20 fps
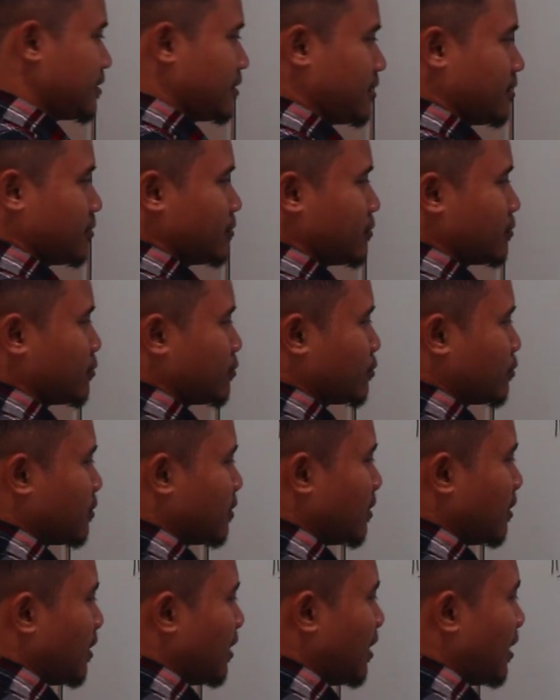So
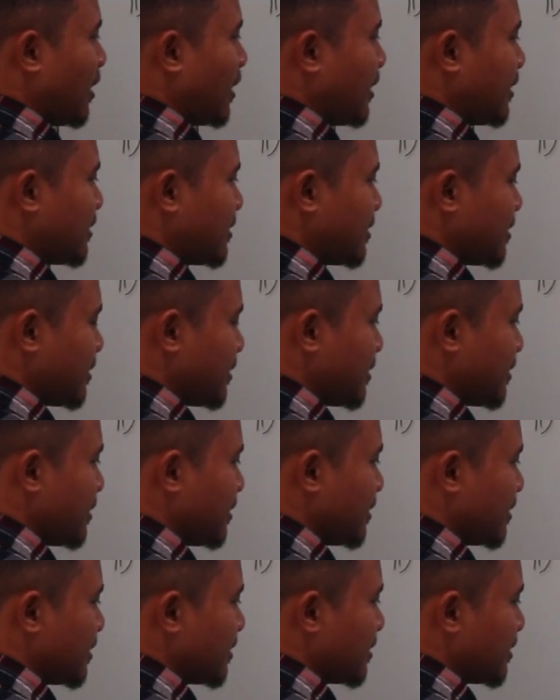IT,
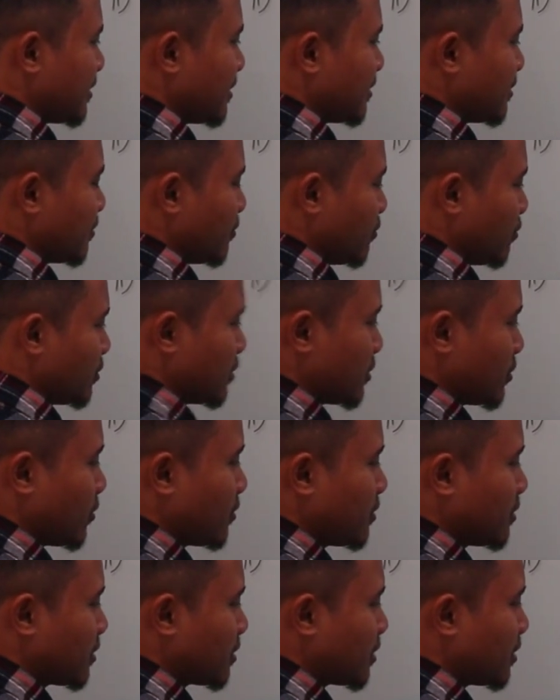or
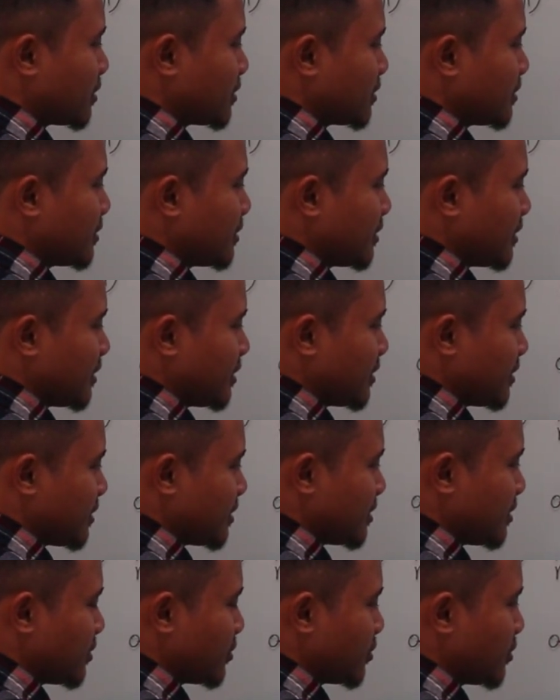total current, is
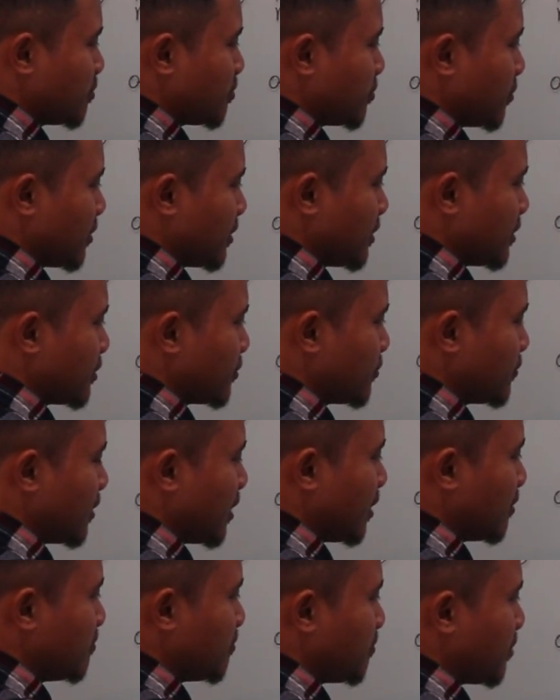0.2
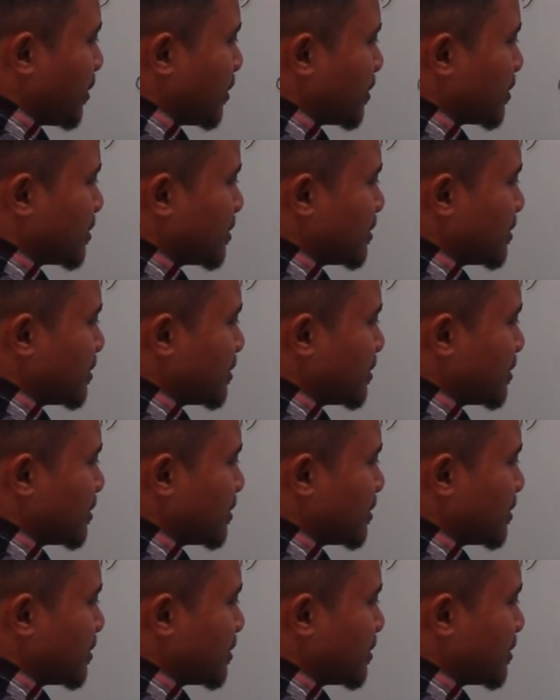ampere.